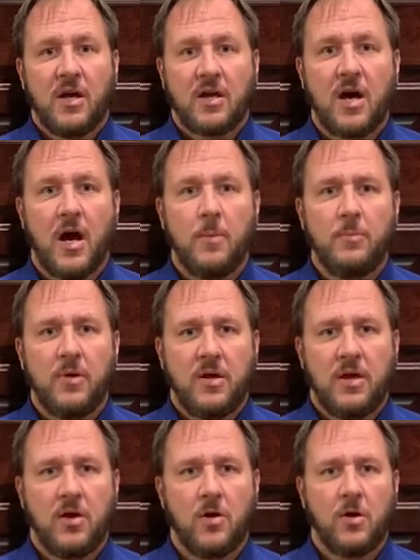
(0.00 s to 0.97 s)
Come
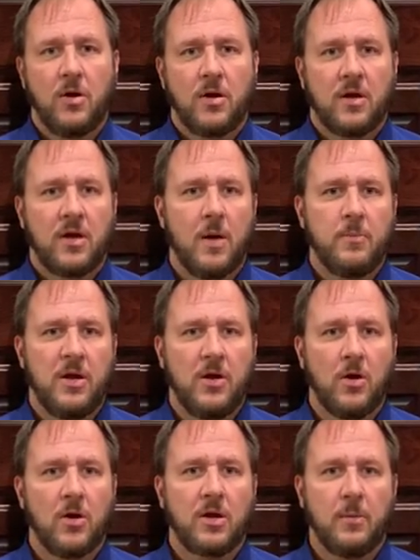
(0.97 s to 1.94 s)
here, come
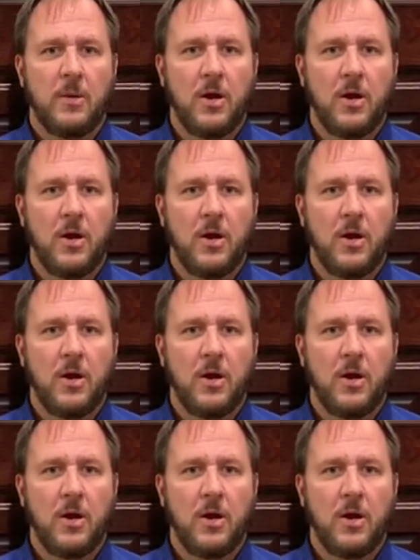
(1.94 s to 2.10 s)
here,